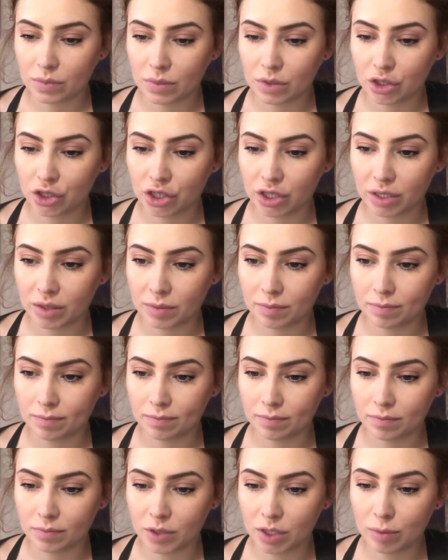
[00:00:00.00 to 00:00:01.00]
She
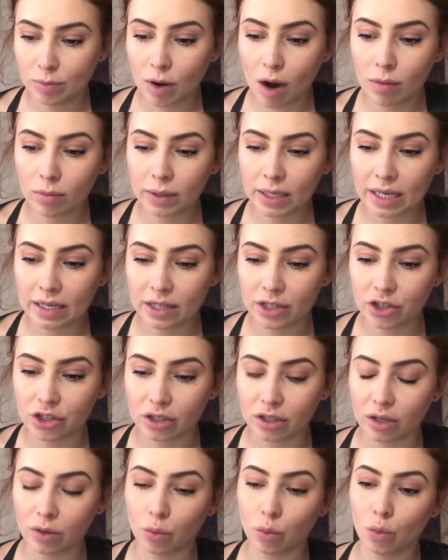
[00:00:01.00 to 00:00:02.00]
probably
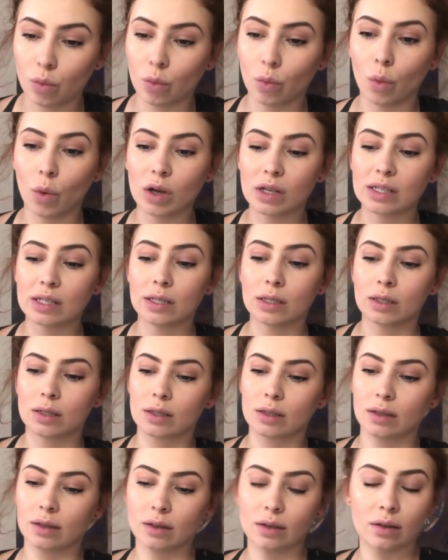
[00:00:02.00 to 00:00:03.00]
initially
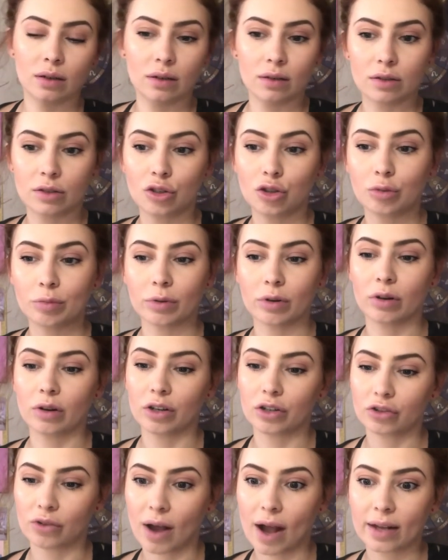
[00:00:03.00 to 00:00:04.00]
wasn't super
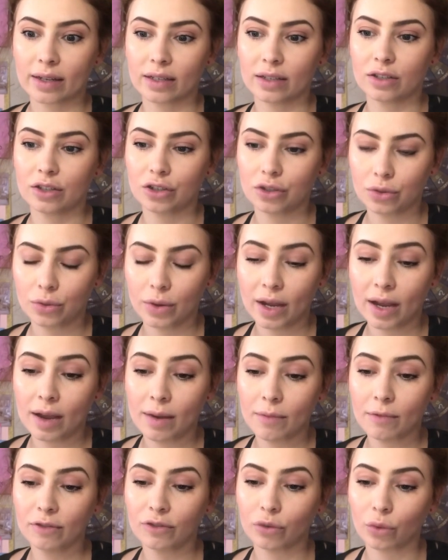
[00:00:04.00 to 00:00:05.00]
attracted to
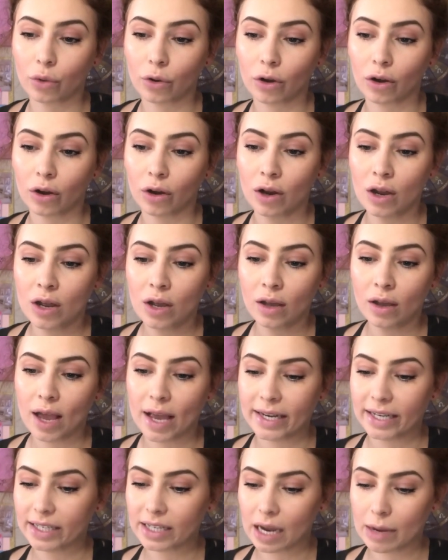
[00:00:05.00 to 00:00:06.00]
him for
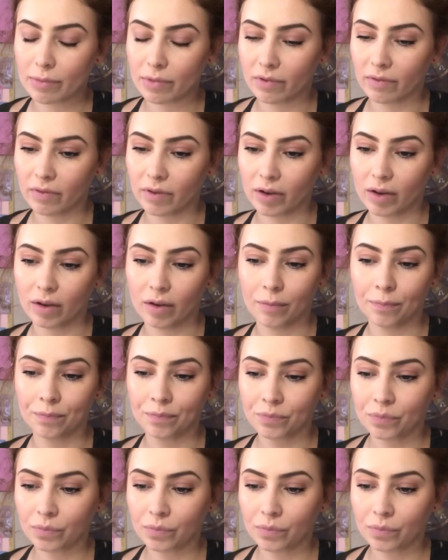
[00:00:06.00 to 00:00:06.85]
any type of